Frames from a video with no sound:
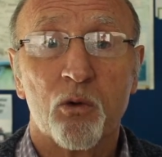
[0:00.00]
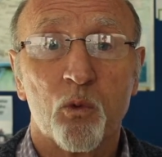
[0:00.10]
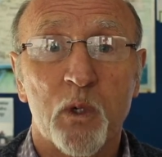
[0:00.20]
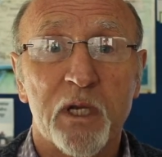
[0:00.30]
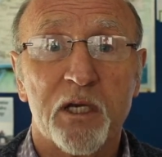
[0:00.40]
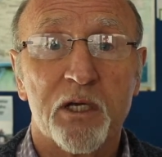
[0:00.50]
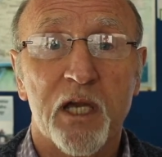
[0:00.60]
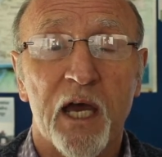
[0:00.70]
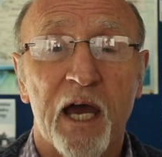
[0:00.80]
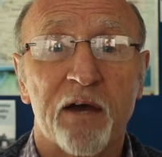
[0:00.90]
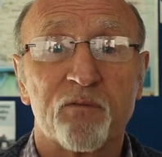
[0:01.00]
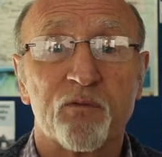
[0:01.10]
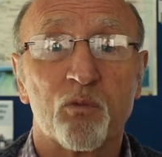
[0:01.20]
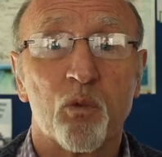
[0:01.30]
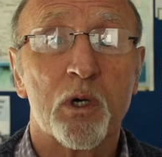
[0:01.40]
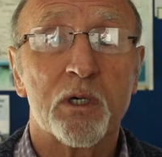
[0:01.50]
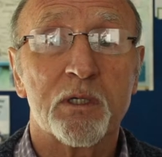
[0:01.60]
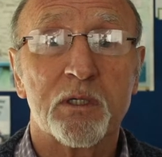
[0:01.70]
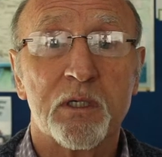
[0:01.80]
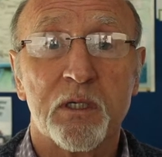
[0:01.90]
we could have
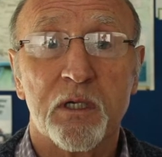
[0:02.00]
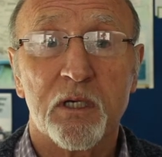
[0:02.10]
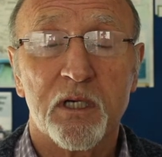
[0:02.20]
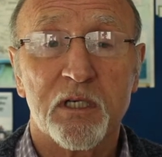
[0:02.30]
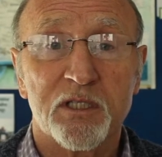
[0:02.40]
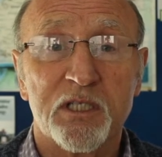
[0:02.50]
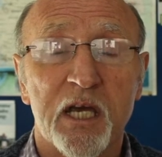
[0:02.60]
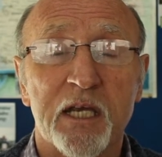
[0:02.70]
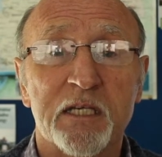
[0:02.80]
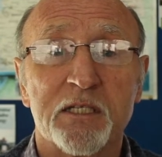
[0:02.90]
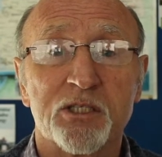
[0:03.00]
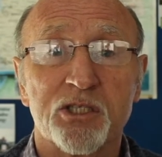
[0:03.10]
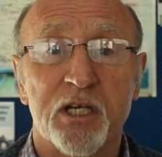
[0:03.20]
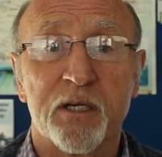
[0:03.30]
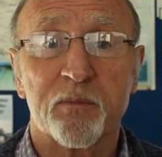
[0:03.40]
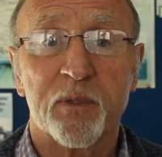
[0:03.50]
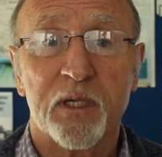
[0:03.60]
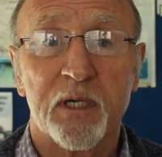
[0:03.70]
one container ship